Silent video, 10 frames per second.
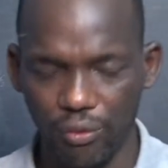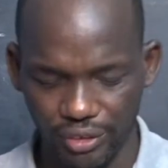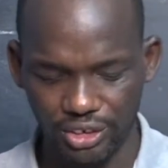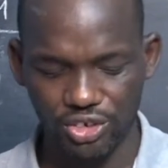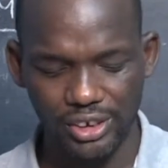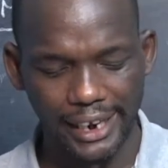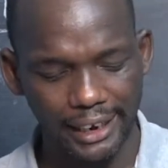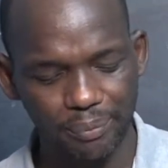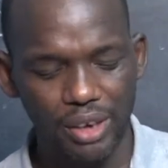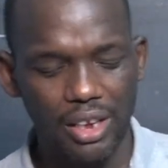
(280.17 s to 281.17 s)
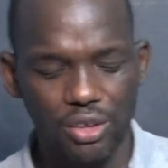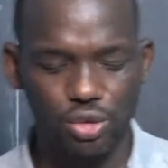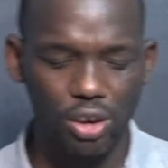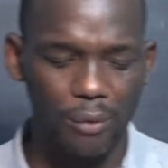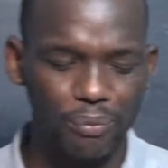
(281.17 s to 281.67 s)
this channel.
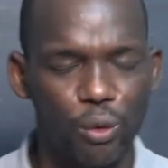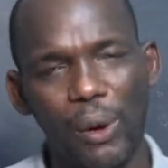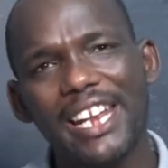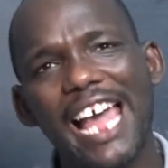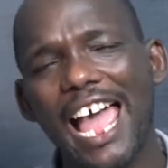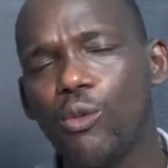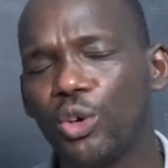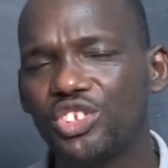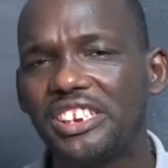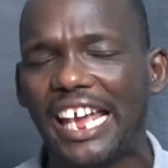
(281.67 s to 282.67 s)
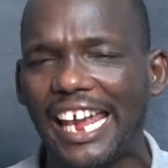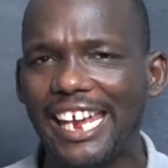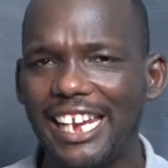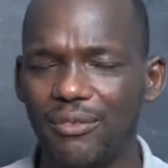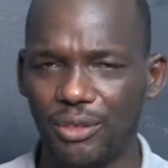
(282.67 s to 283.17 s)
So when I was in
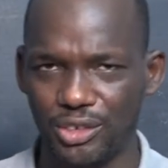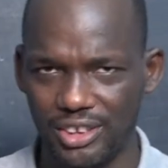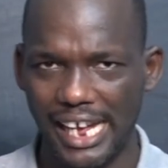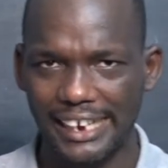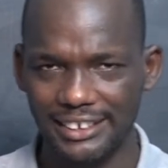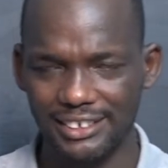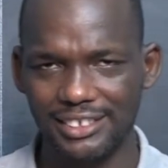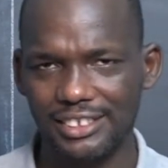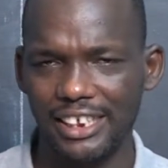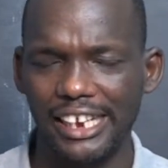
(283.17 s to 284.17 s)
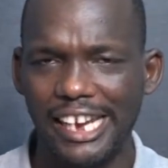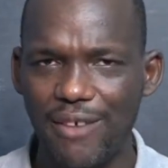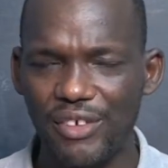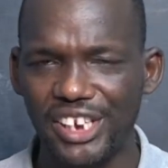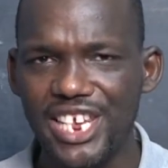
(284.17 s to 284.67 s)
A-level studies
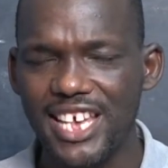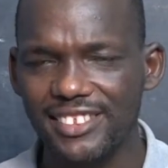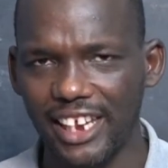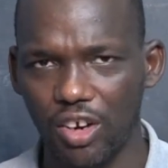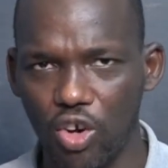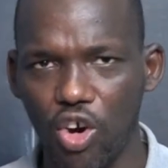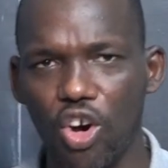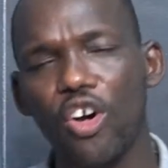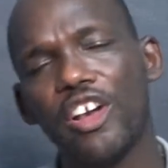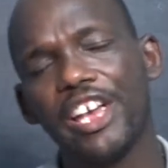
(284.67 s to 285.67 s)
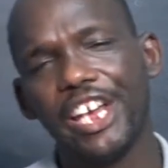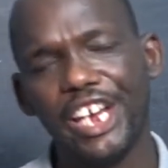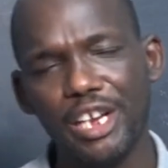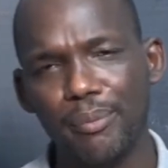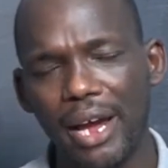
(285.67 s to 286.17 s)
11 years ago
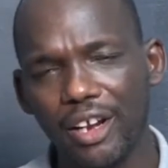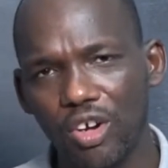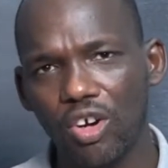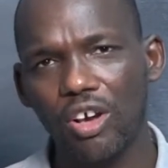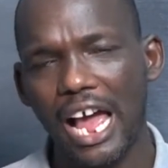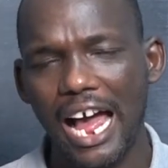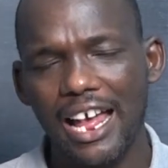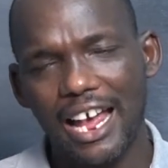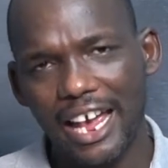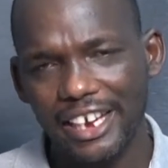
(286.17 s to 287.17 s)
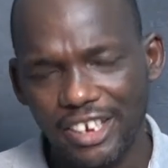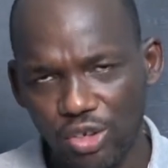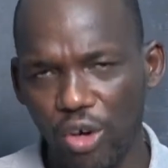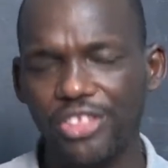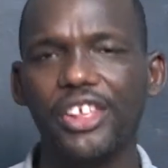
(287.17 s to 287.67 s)
in my in
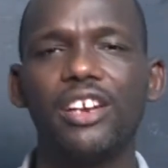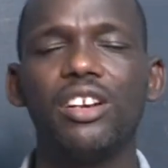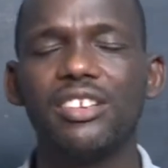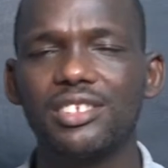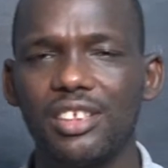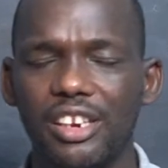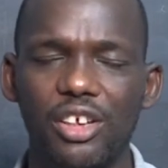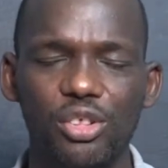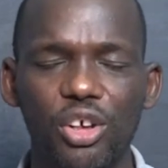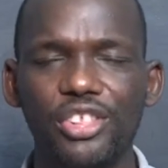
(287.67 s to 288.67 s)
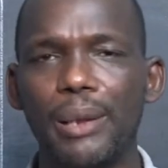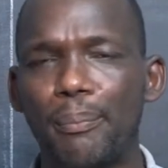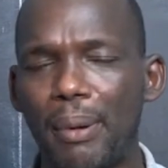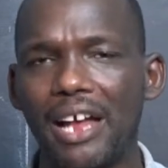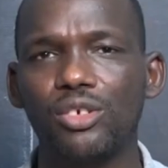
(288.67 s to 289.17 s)
northern
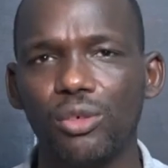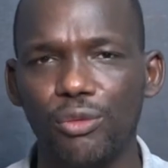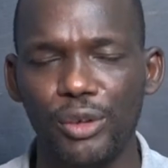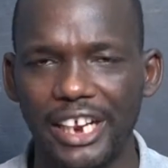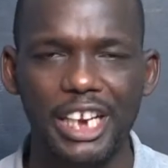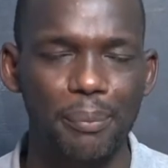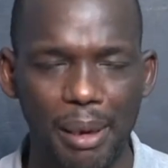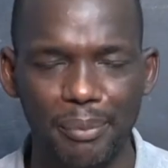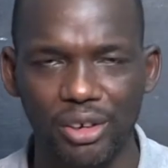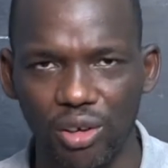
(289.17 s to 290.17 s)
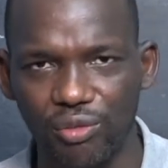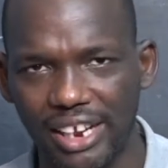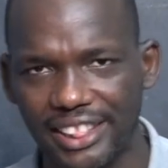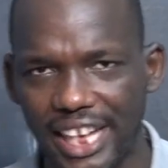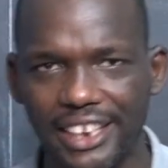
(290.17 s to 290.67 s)
part of United Republic of
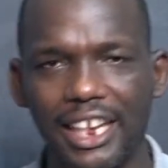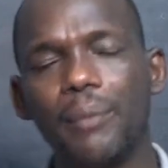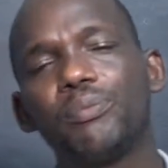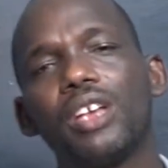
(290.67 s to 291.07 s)
Tanzania,